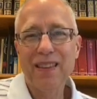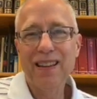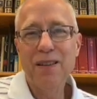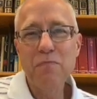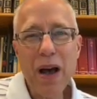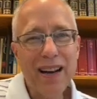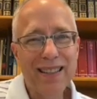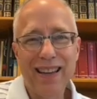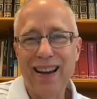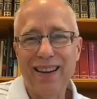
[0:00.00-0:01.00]

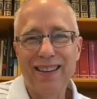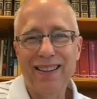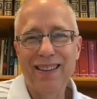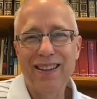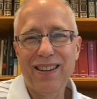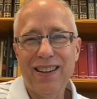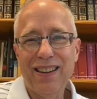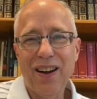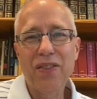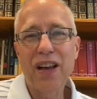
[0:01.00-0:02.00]
Meditate
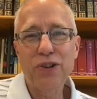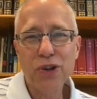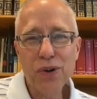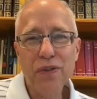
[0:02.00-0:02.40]
on that truth